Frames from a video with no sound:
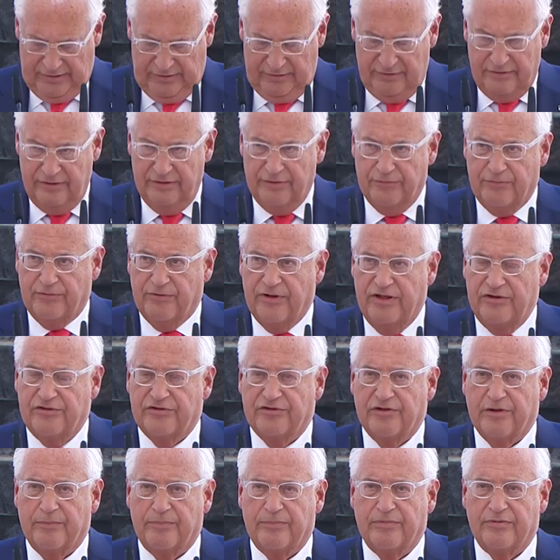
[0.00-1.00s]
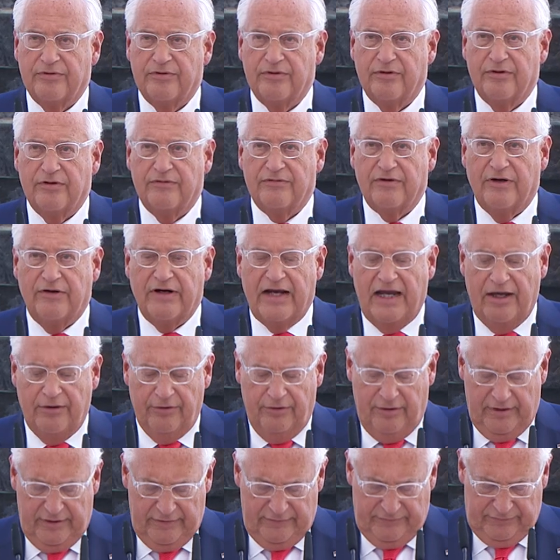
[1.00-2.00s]
to the friendship of our
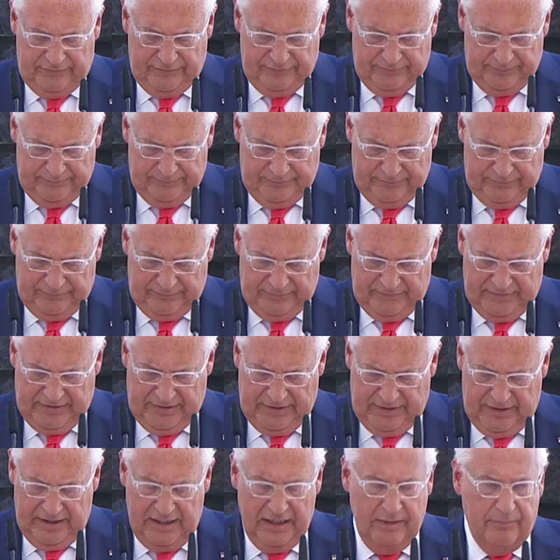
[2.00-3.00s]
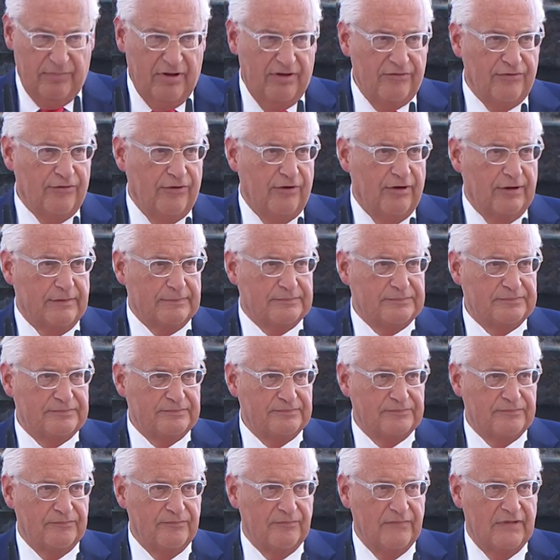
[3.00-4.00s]
allies, and above all,
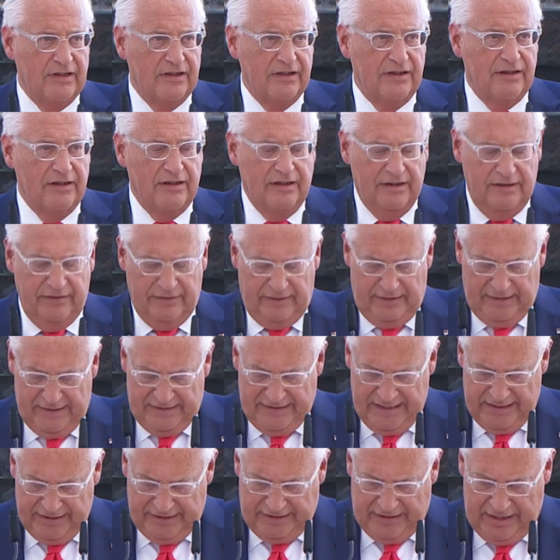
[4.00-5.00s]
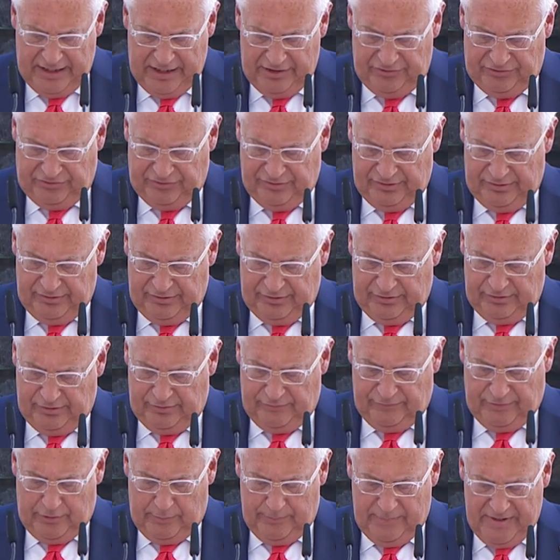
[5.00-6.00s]
to the dedication
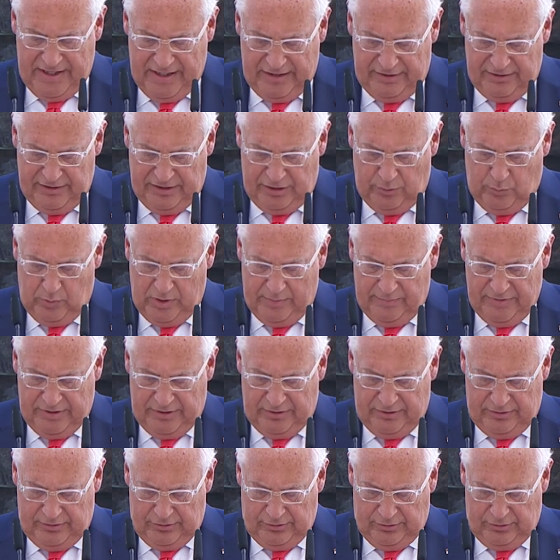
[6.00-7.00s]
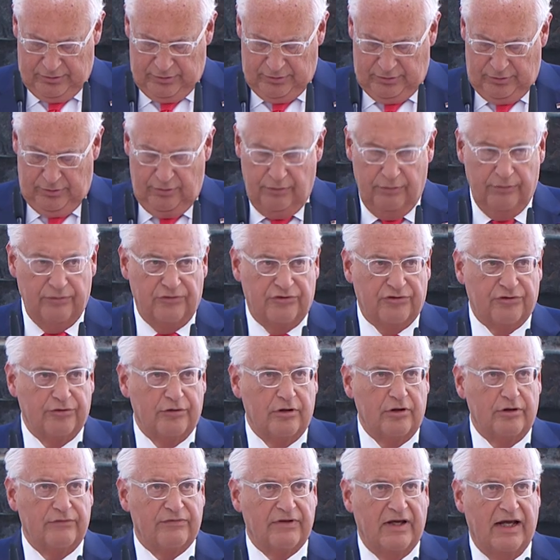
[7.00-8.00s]
of our men and women who
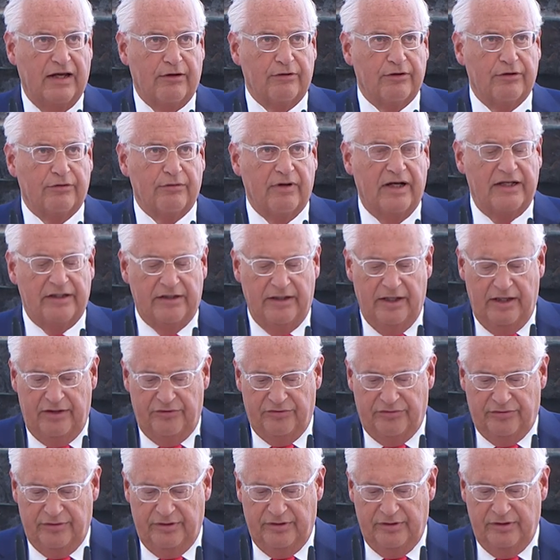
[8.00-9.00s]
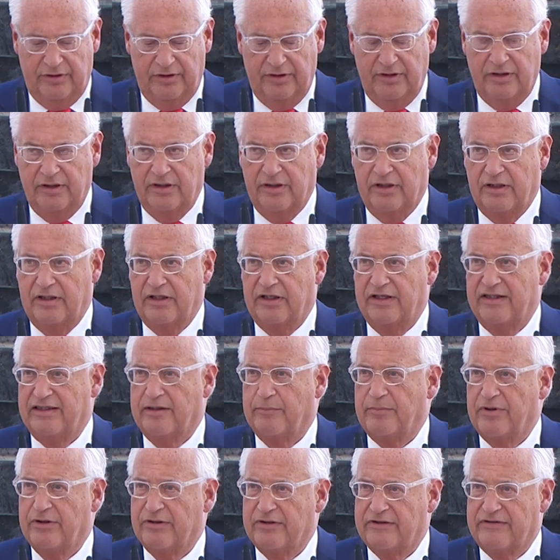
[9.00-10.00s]
serve our great nation in
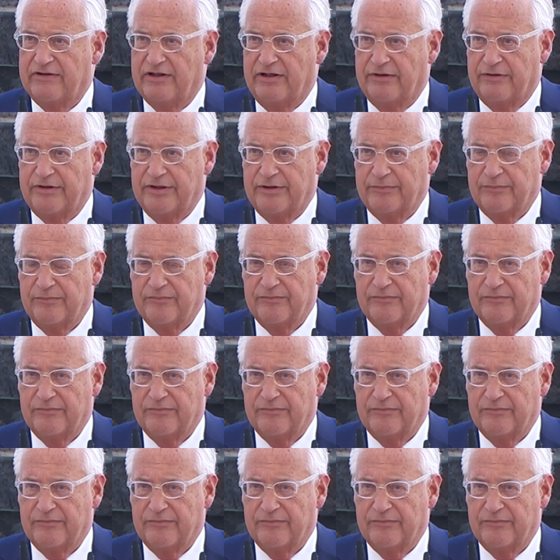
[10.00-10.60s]
the military,